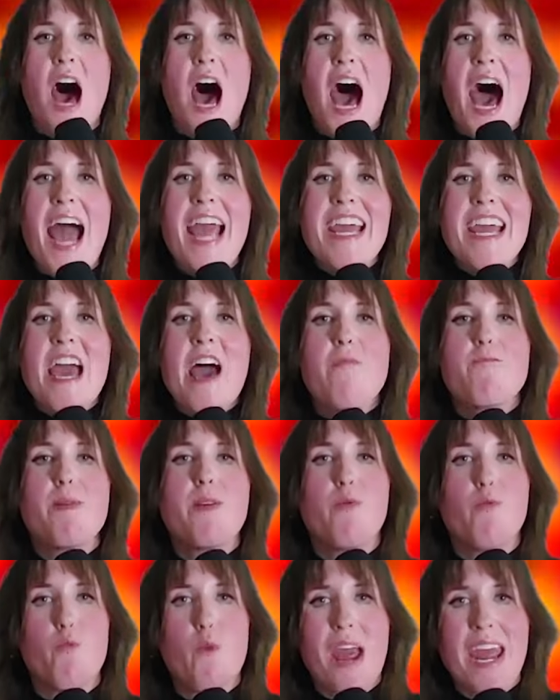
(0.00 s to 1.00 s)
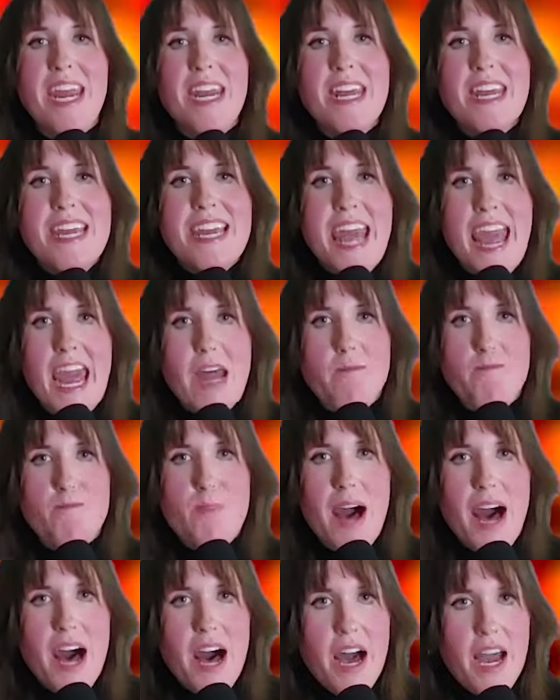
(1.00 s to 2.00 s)
I have been waiting and
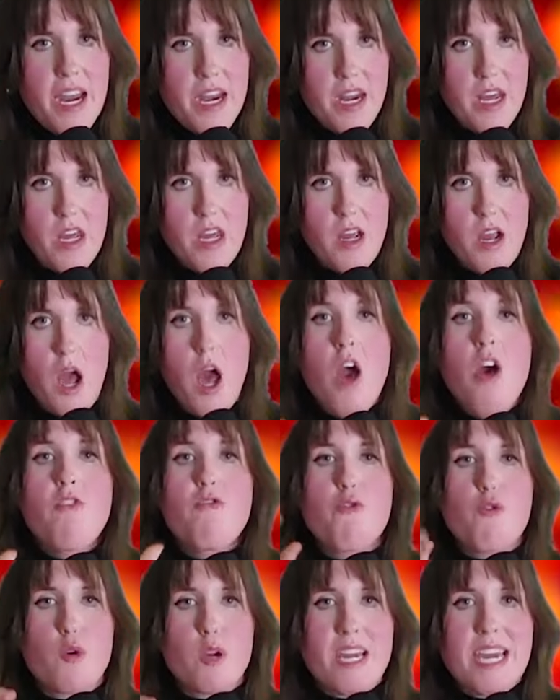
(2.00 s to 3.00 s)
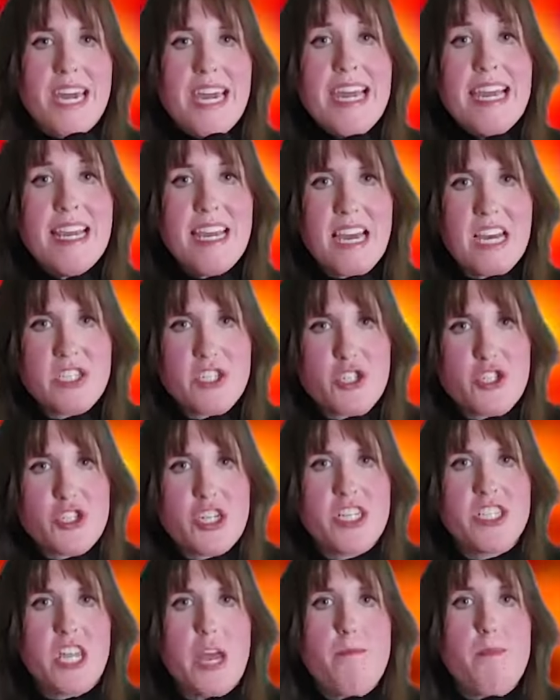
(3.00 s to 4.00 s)
pining for King Gizzard
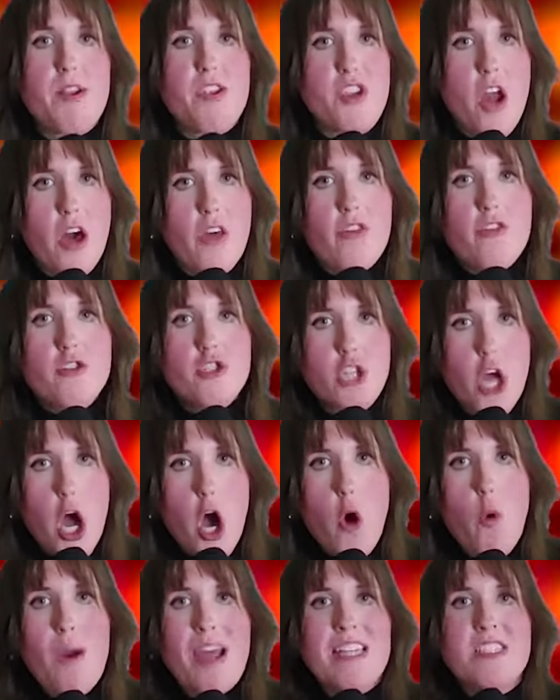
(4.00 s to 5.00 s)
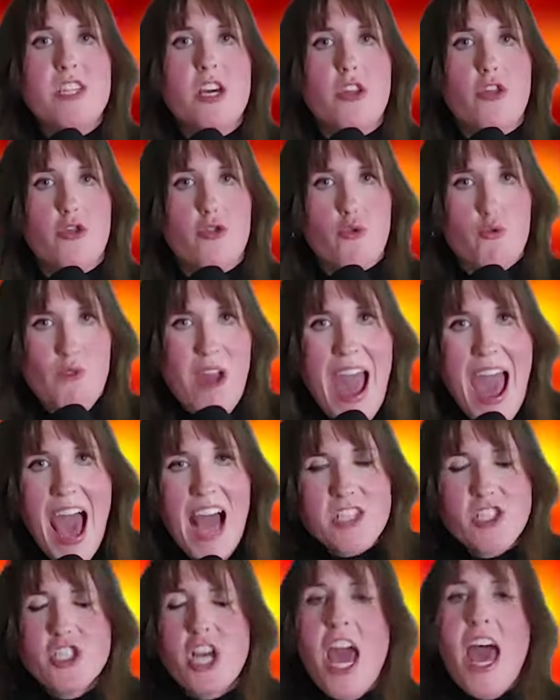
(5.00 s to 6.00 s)
to dip another toe into
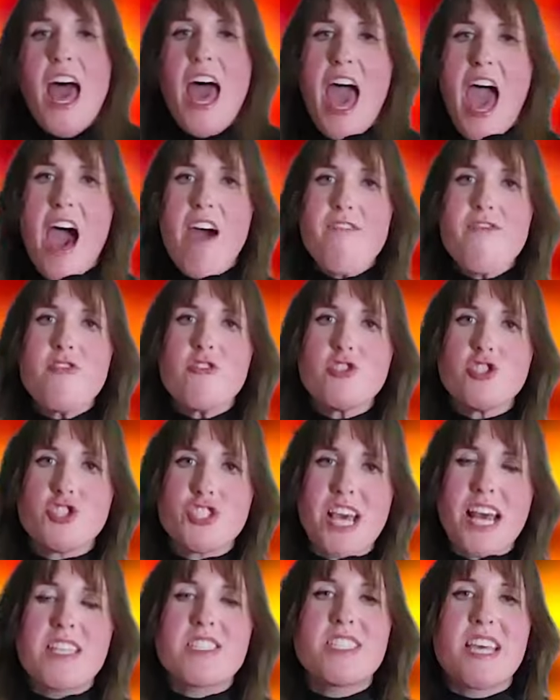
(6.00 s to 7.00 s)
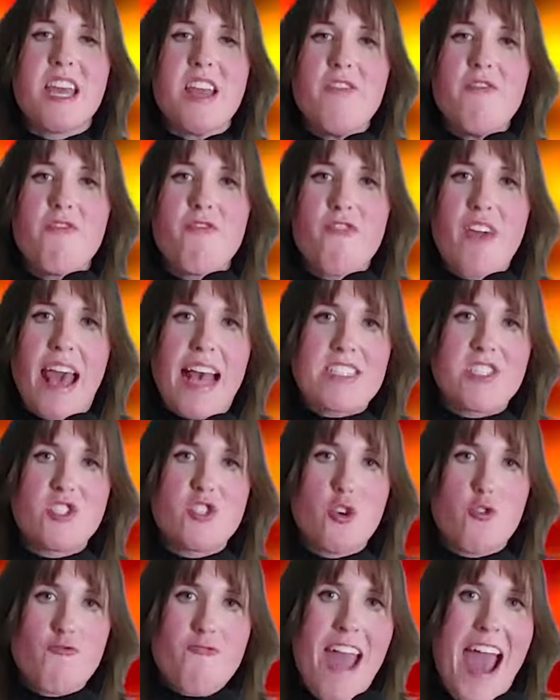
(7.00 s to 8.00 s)
Thrash ever since Infest
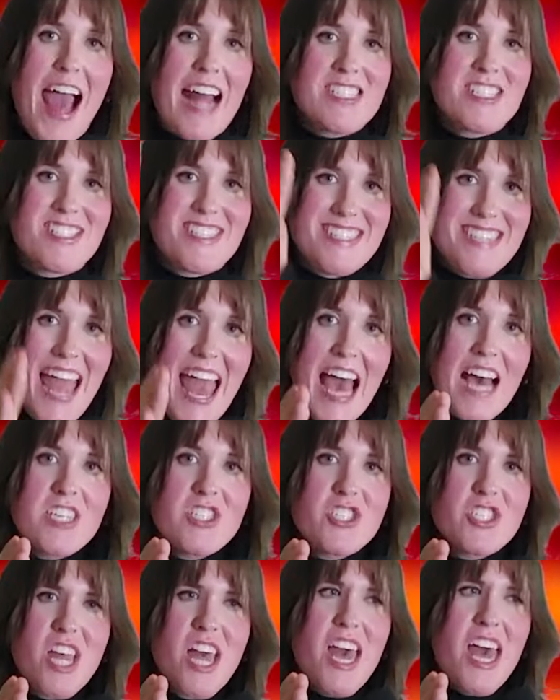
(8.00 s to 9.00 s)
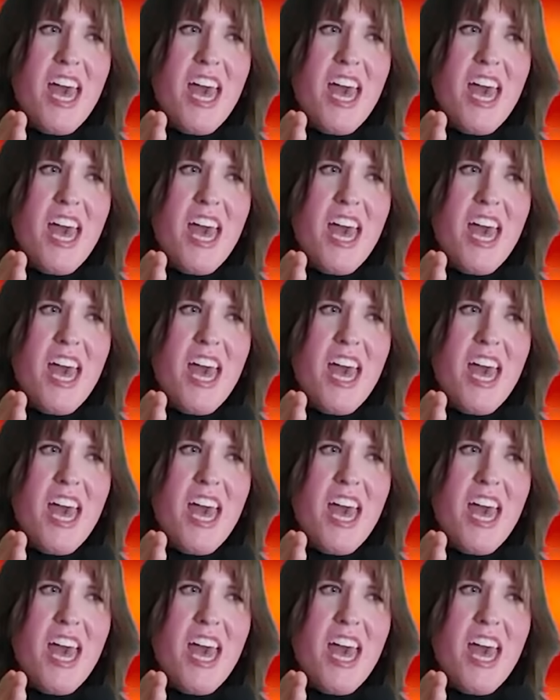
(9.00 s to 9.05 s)
the Rat's Nest.